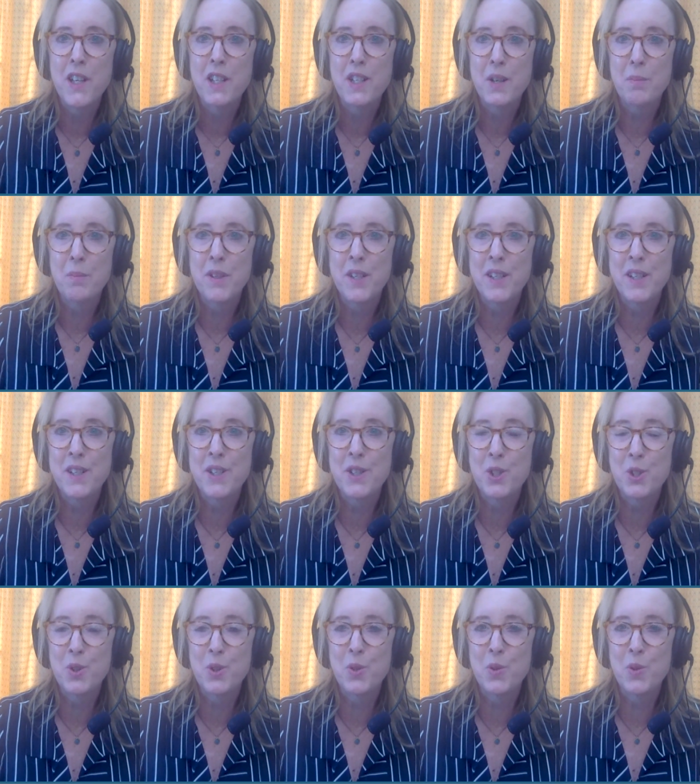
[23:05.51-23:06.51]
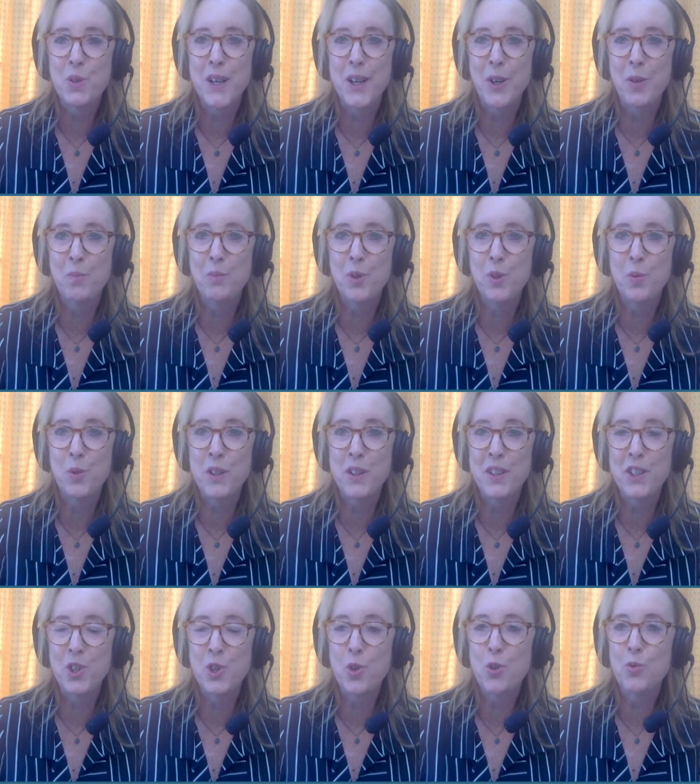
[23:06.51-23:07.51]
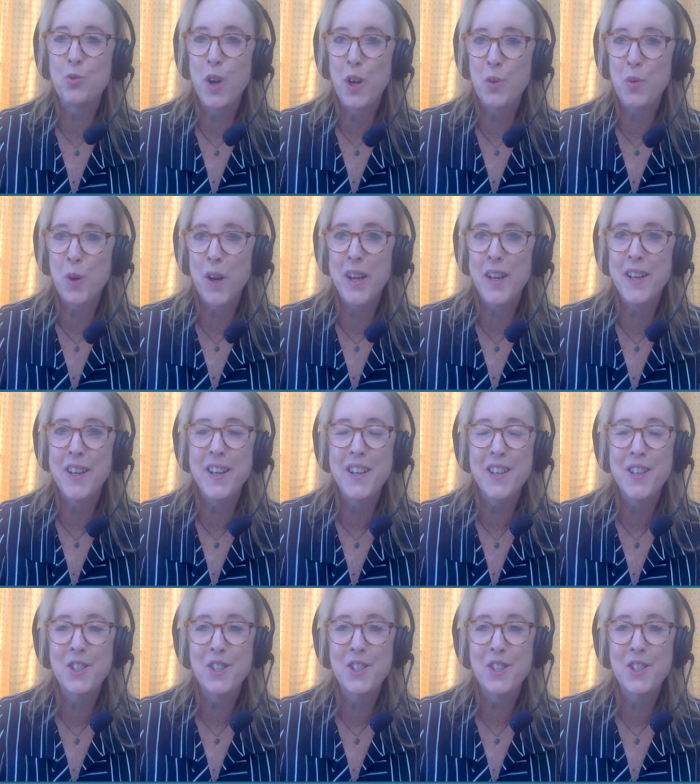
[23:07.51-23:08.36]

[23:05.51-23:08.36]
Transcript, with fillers: something to help you with your runway